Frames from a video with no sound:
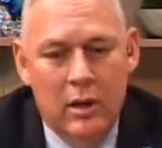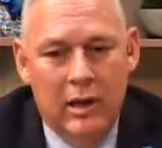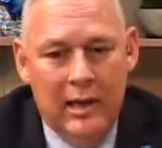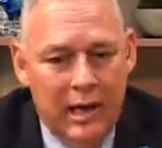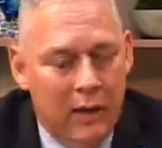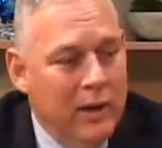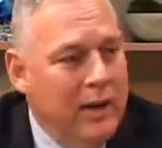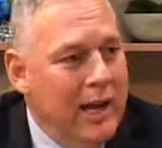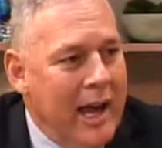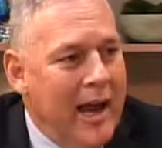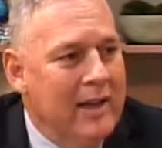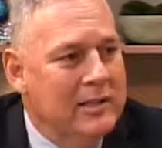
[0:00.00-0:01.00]
Kerry
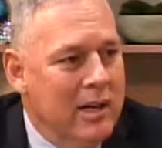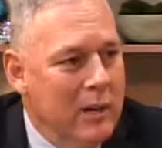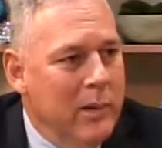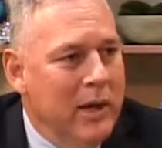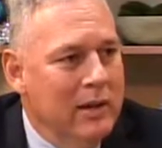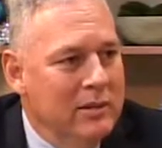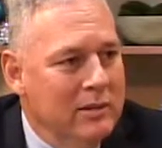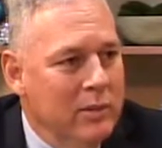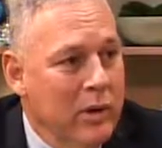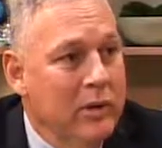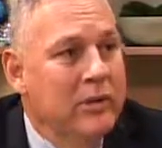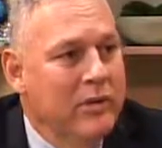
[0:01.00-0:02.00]
has come in
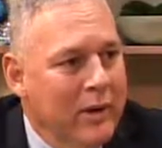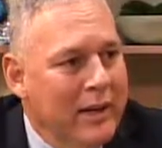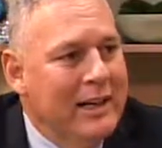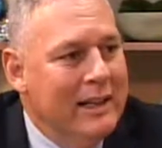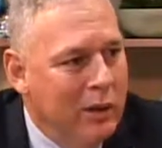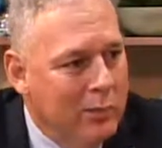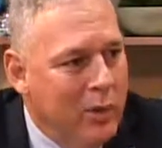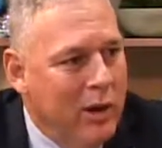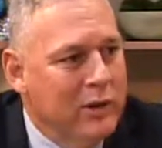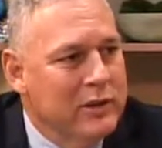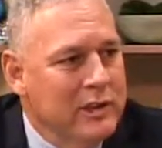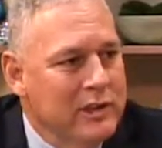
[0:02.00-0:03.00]
with very clear
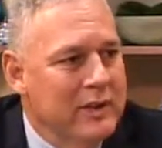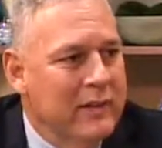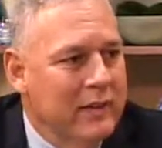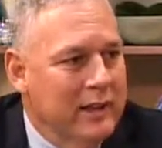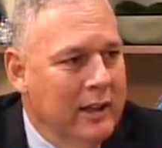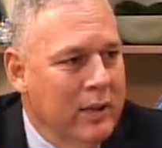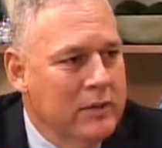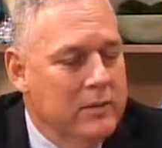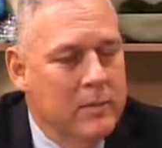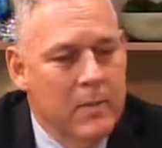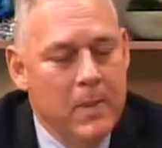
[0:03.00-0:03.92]
policies and everything else.